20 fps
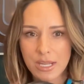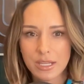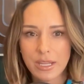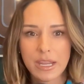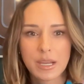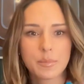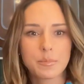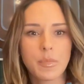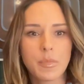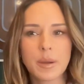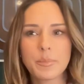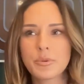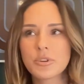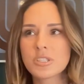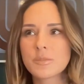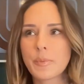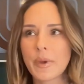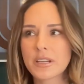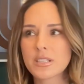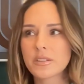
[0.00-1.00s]
like my
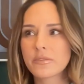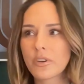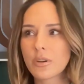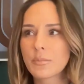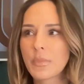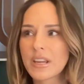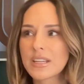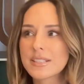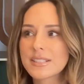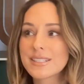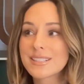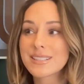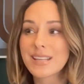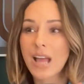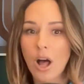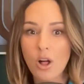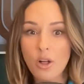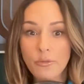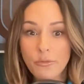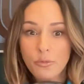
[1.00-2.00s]
perspective on
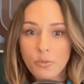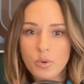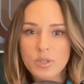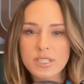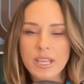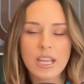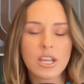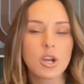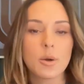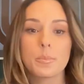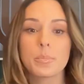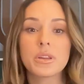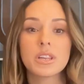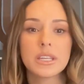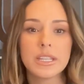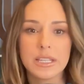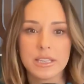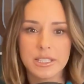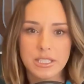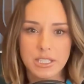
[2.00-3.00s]
myself was like
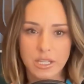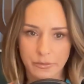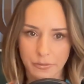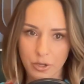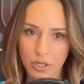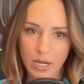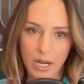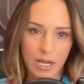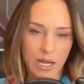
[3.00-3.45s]
completely different.